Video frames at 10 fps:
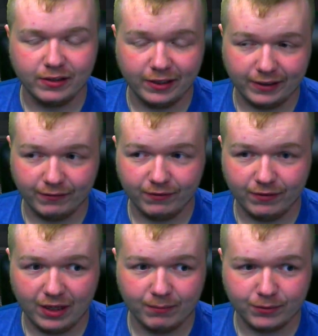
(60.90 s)
I can.
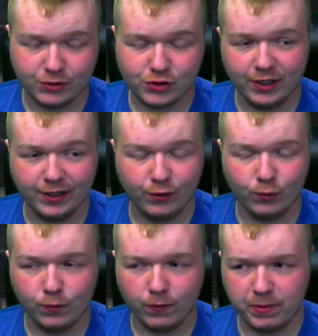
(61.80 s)
I'm trying to get a
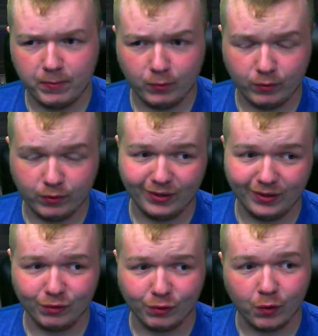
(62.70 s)
hold of people to see what the
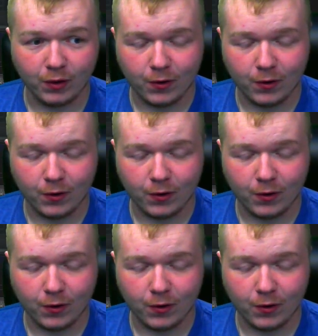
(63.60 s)
hell's going